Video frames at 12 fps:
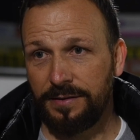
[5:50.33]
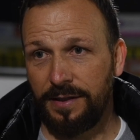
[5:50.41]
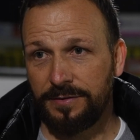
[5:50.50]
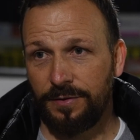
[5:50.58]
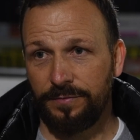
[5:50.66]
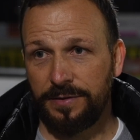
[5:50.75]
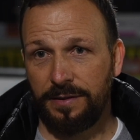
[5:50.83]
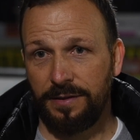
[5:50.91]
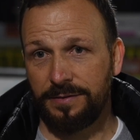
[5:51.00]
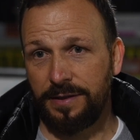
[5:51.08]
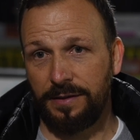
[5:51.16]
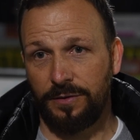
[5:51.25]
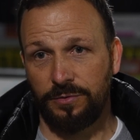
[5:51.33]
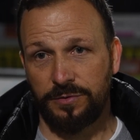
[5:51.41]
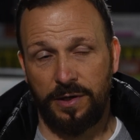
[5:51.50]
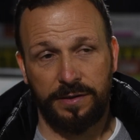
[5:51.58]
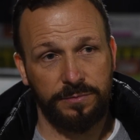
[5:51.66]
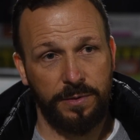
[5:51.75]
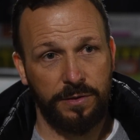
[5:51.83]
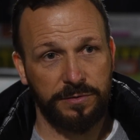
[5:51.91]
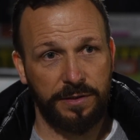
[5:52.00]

that's obviously the technical side as well.